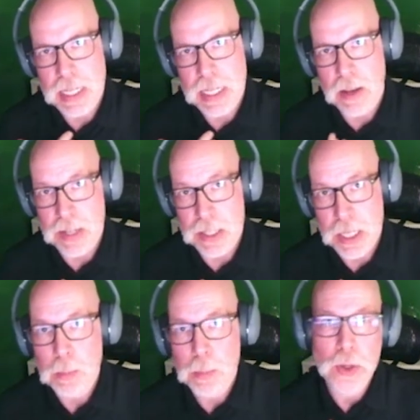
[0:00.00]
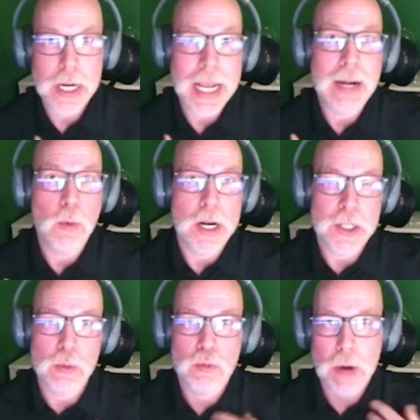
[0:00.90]
its input and what
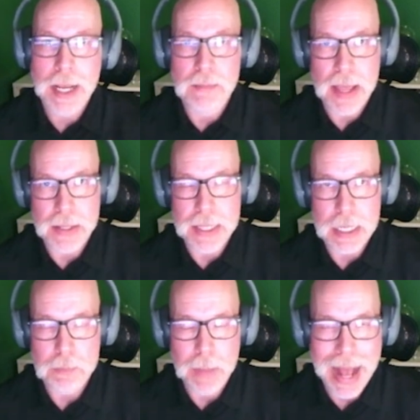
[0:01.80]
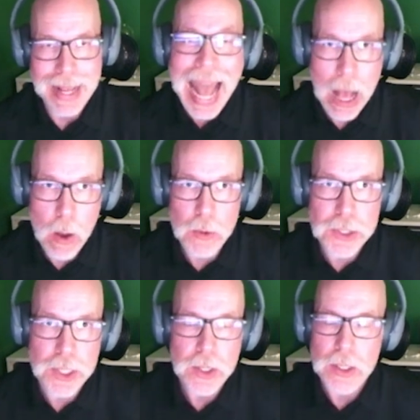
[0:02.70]
it's recommending back
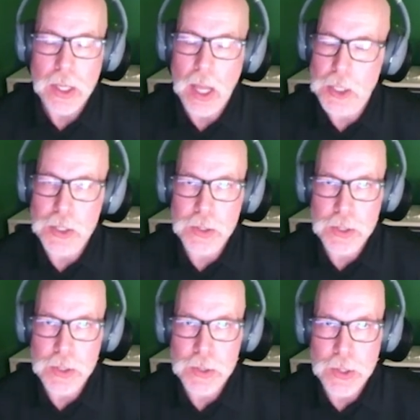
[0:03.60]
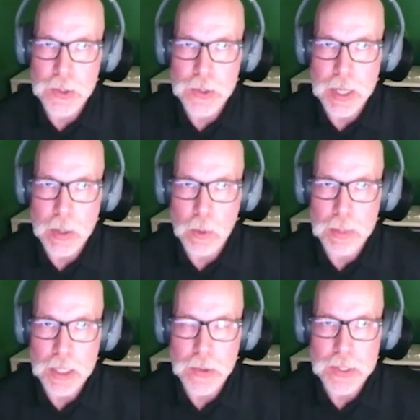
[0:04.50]
out to the users that would be
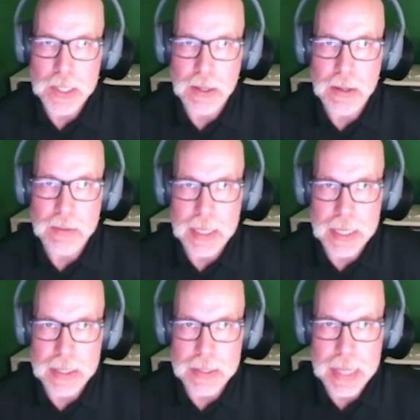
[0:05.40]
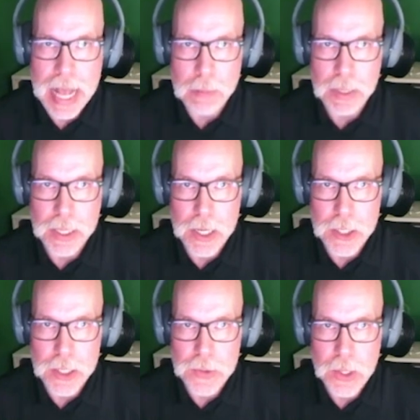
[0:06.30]
using these
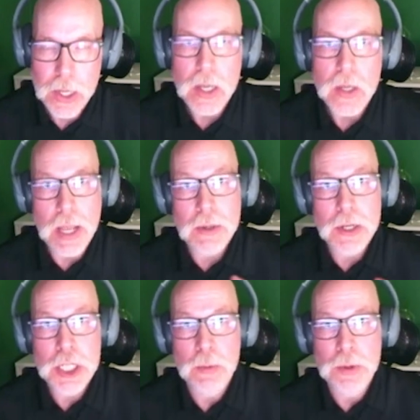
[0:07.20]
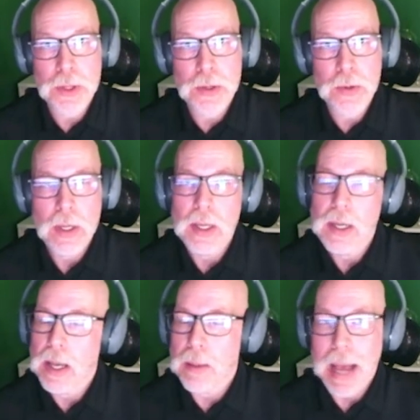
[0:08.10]
applications. So I'm going to share with you
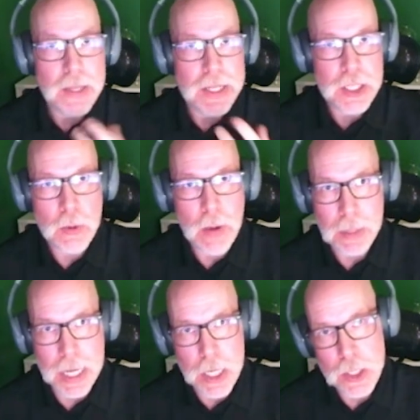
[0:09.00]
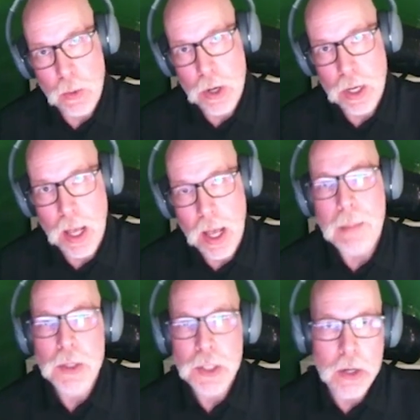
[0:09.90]
how these two applications work. I'm
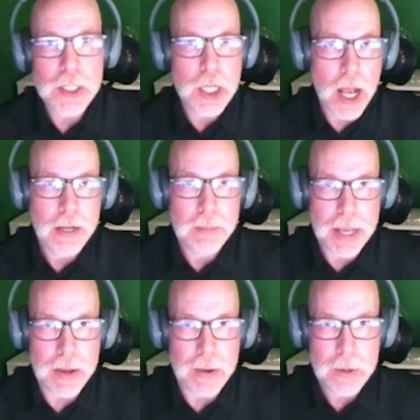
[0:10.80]
also going to talk about